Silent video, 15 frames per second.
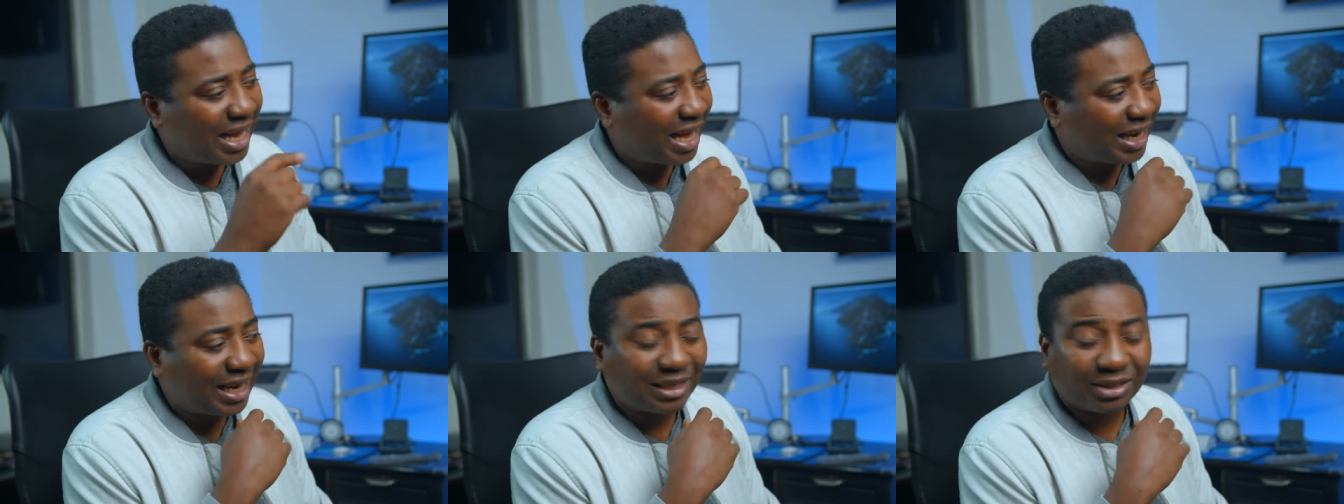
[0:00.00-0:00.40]

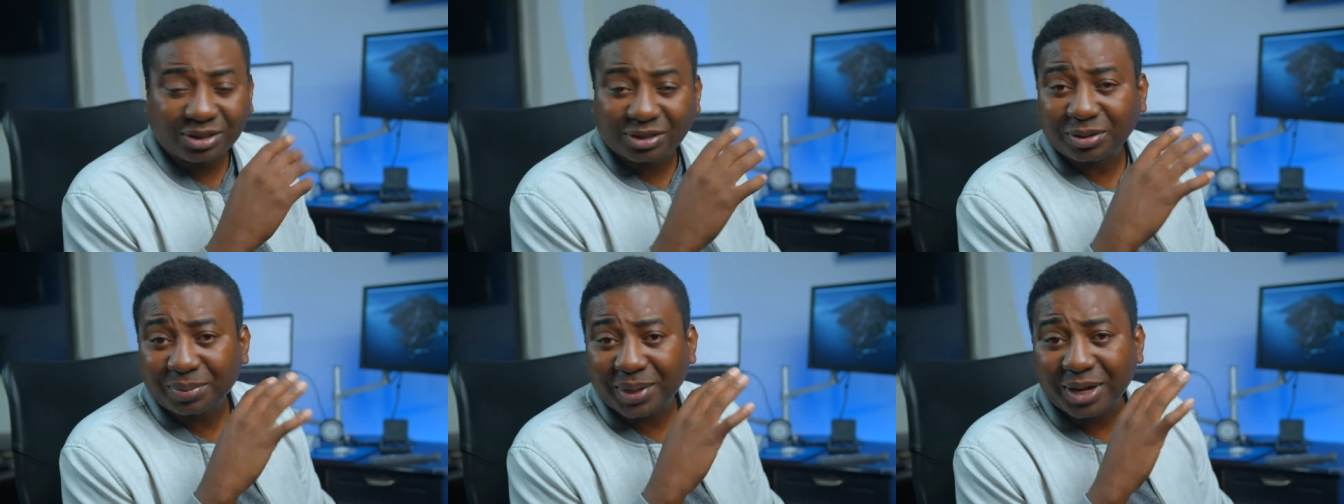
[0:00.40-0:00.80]
And I
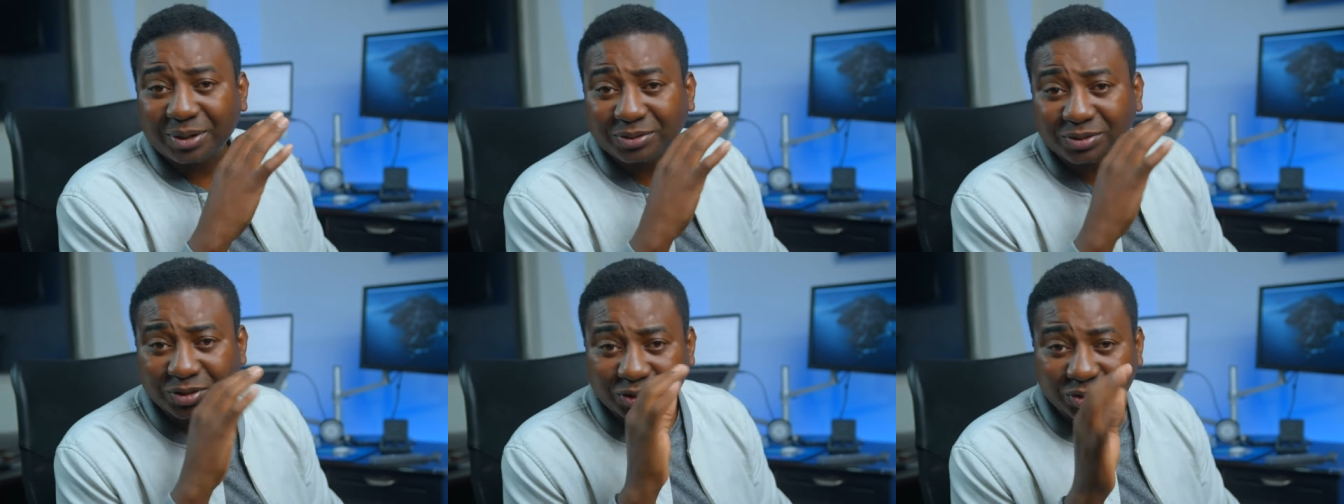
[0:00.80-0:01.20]
thought
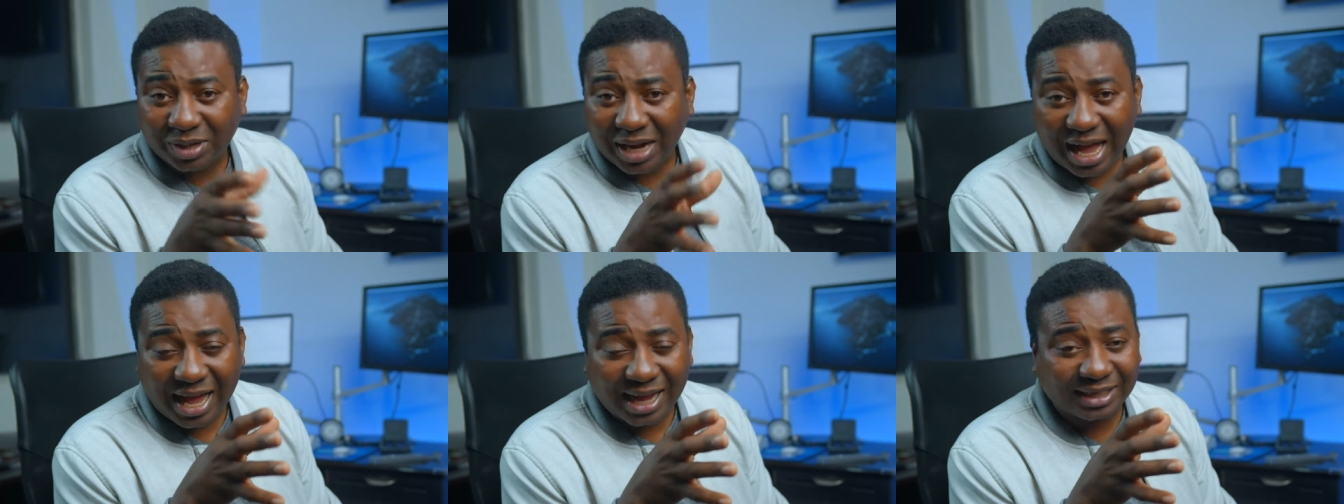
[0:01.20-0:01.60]
about you
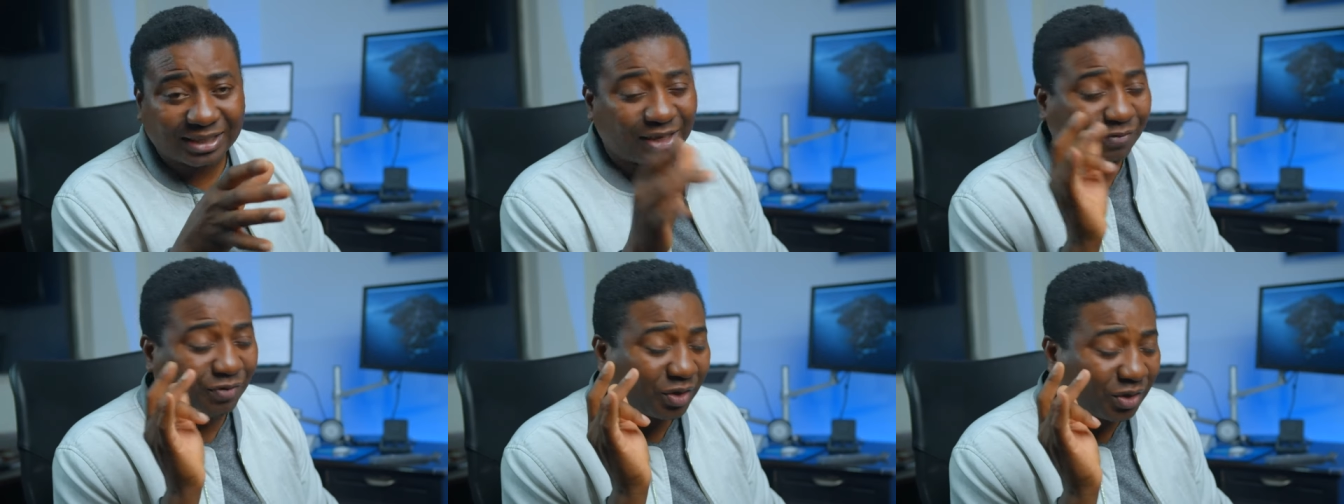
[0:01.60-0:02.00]

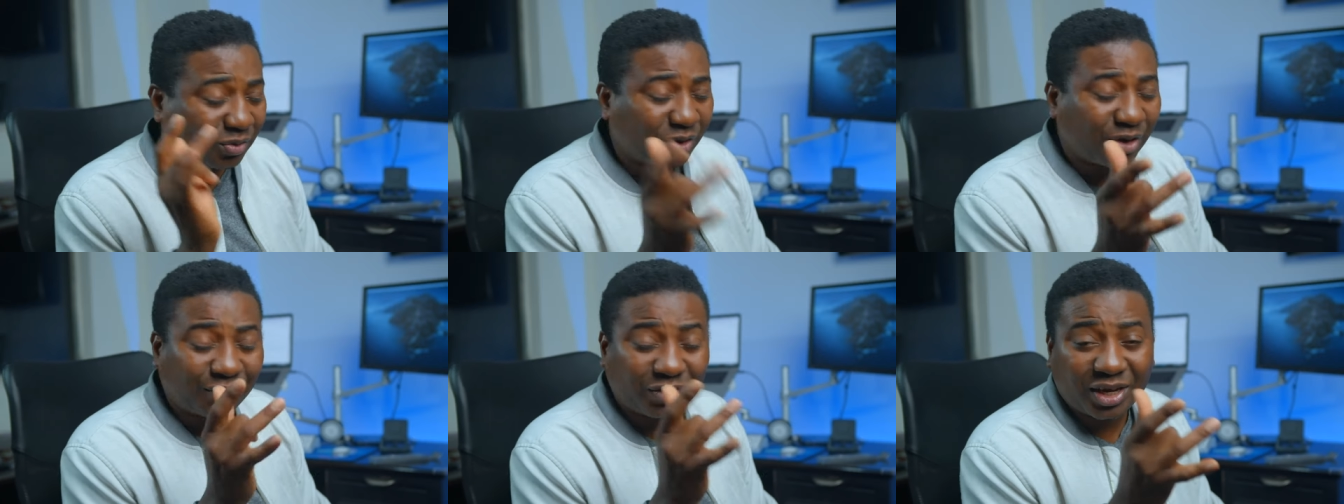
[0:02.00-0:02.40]
guys. If
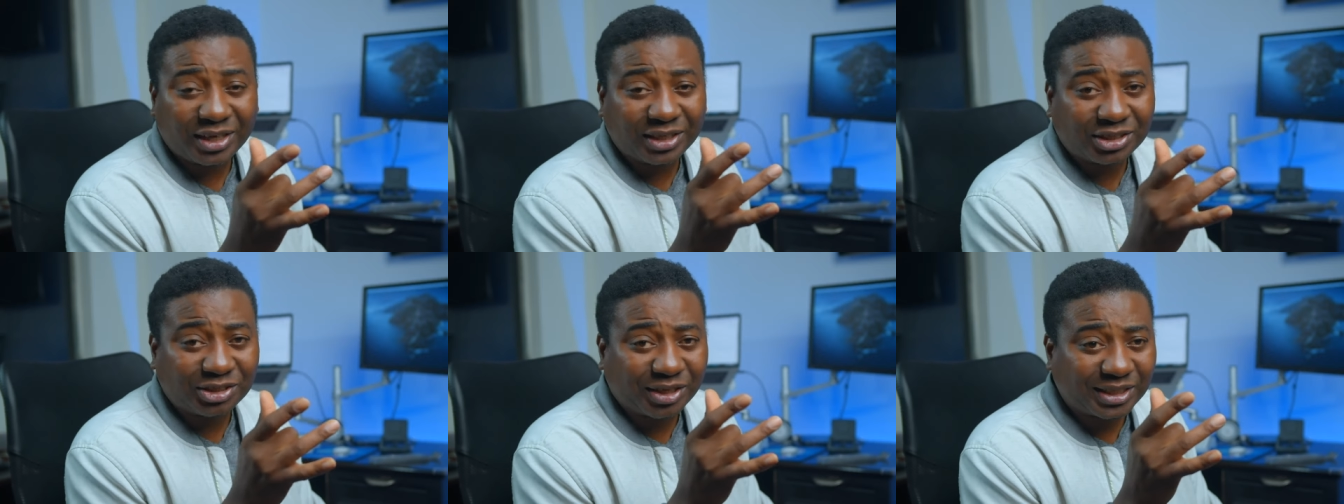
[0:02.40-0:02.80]
you if you are
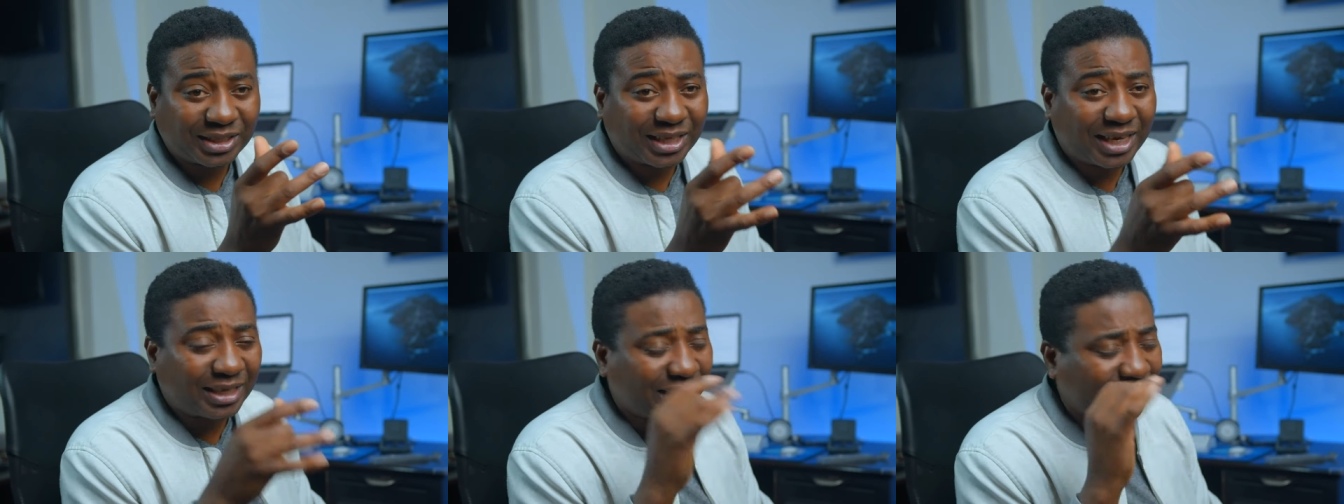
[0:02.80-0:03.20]

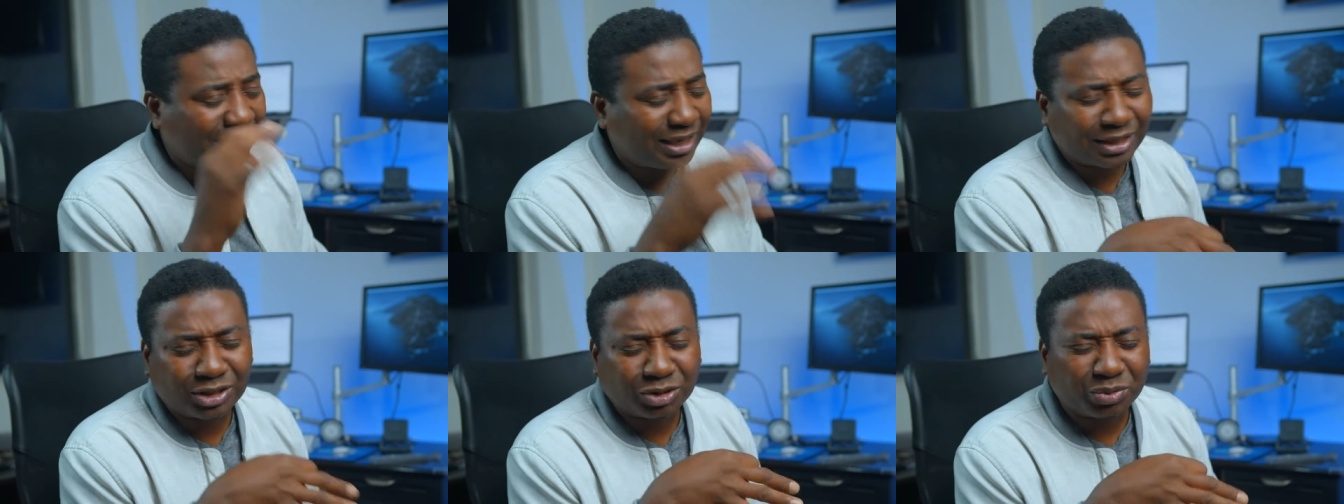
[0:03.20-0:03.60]
interested, the
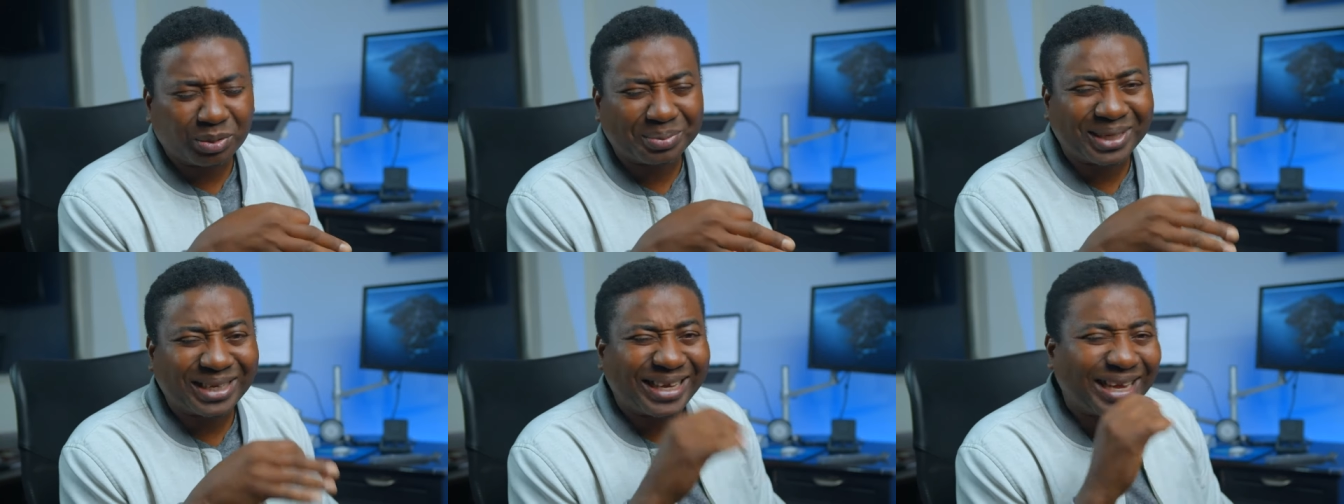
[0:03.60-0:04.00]
links
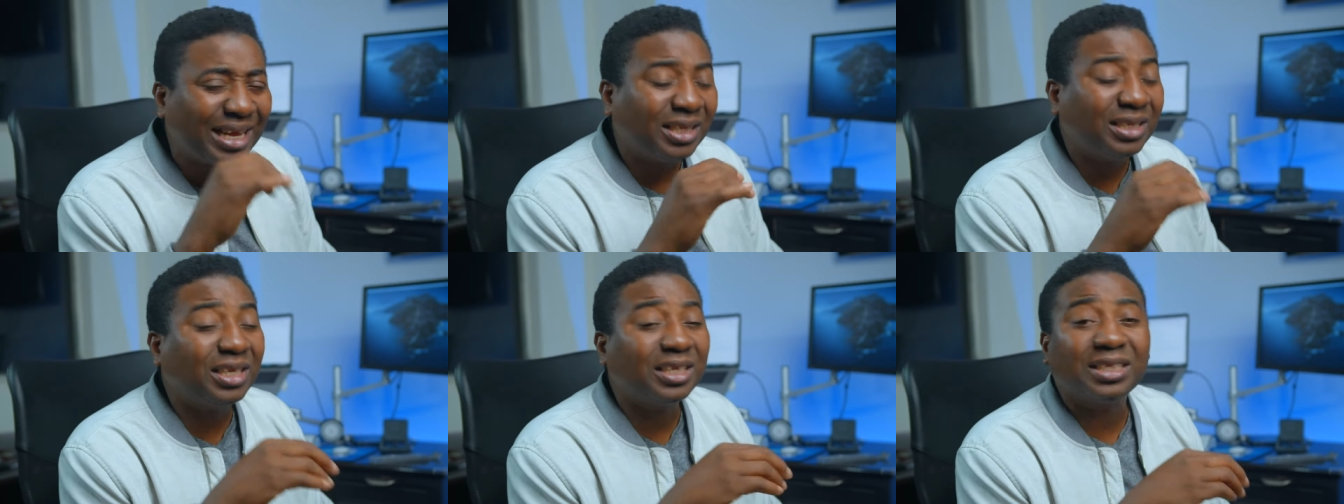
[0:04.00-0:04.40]
will be
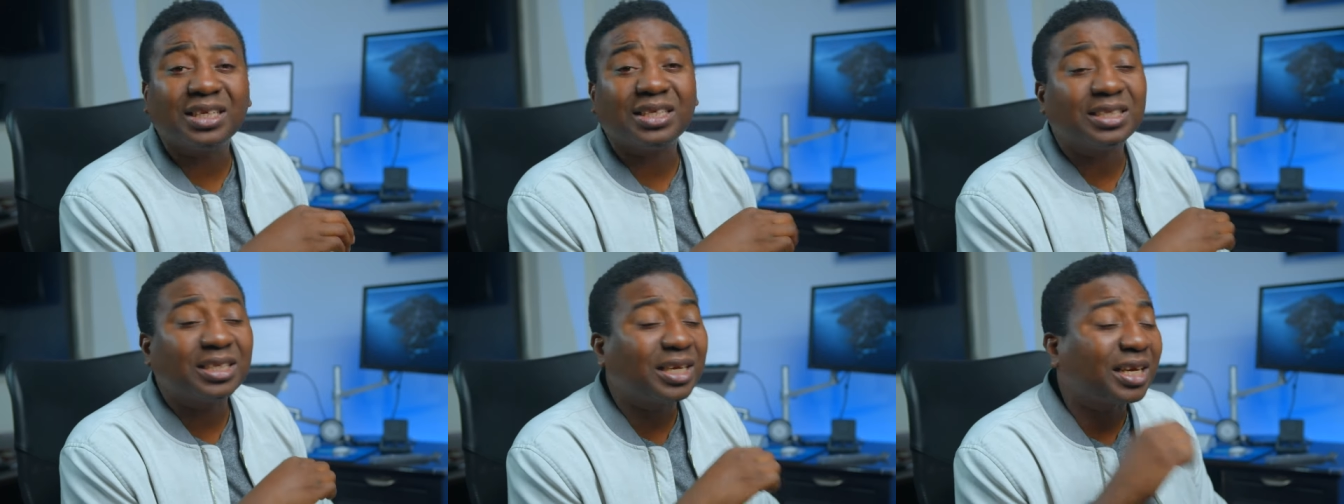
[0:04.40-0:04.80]
in the
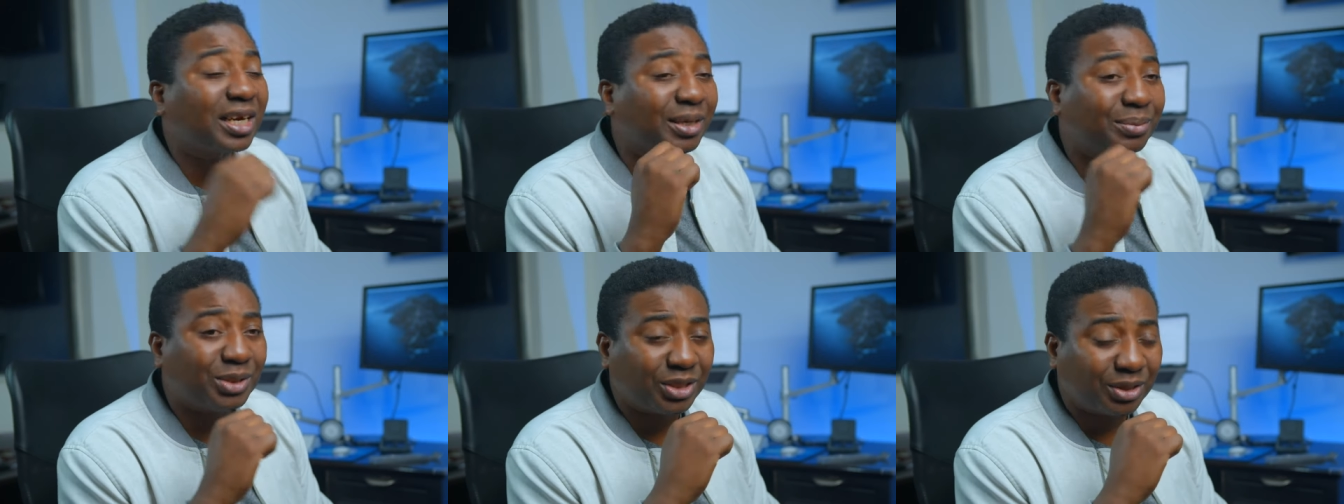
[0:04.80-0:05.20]

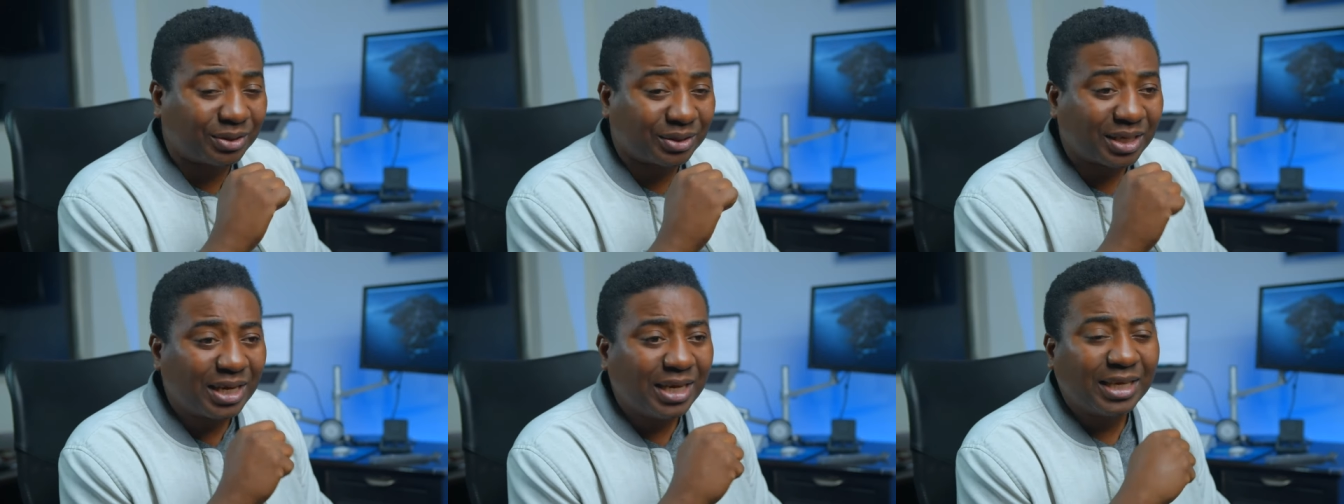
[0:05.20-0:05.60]

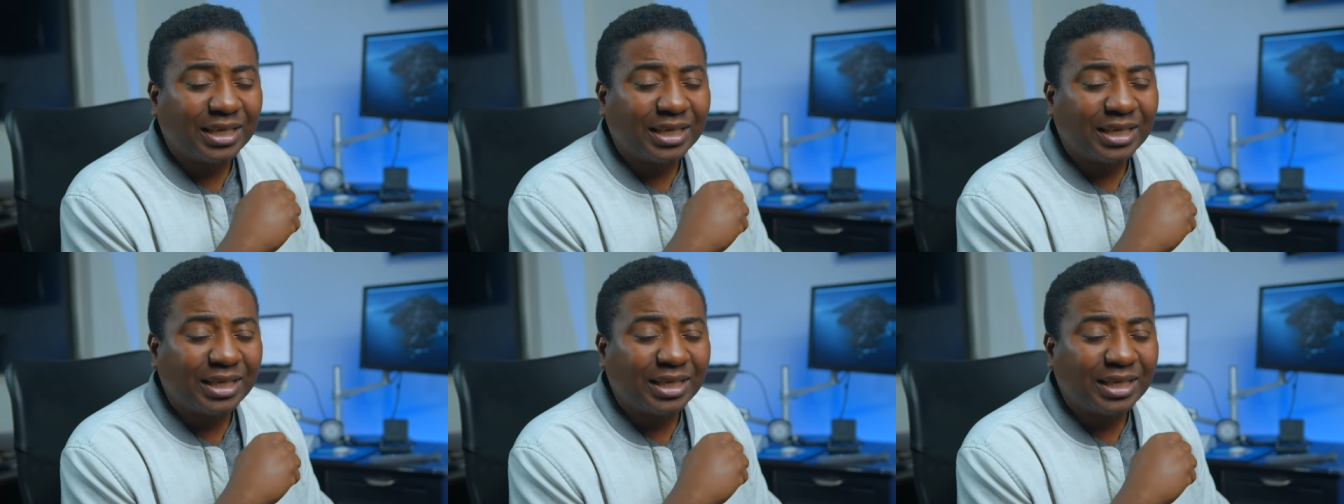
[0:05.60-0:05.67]
description.